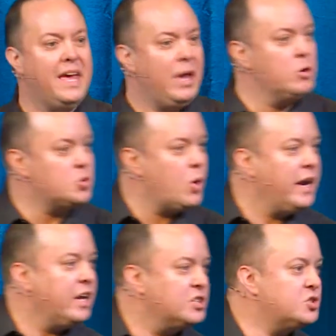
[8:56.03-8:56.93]
It was
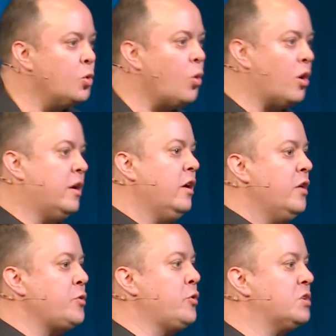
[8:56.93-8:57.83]
running a sword
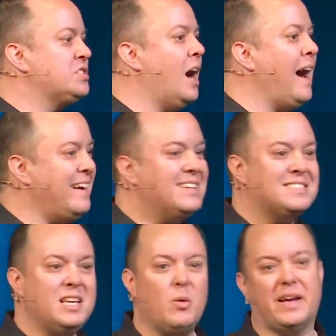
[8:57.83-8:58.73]
through their side and to
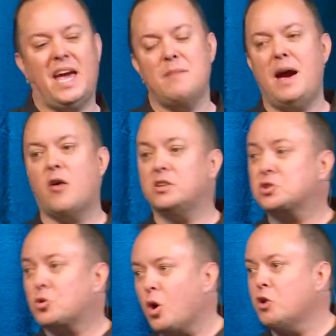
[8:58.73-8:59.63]
see what came out. It's
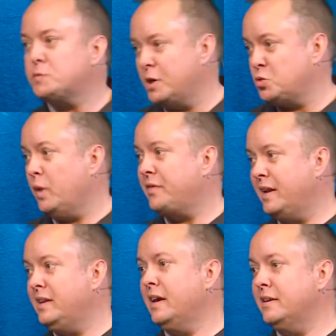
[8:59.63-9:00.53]
gross, but it's what they
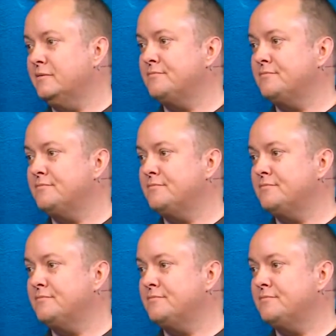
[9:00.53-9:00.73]
did.